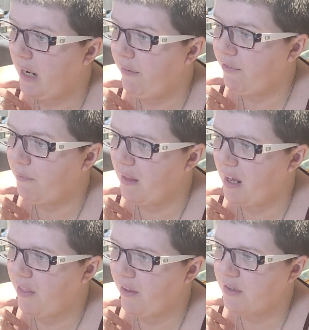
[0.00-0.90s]
it from
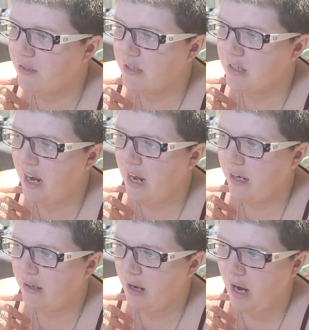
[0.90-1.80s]
the others,
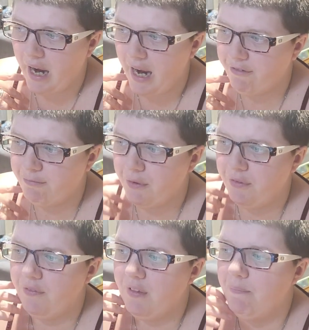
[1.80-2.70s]
and I have
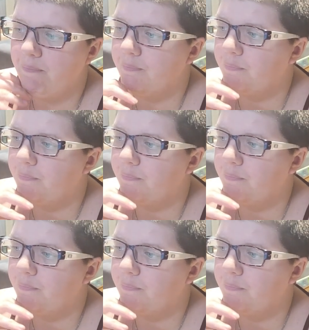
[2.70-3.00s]
both of them.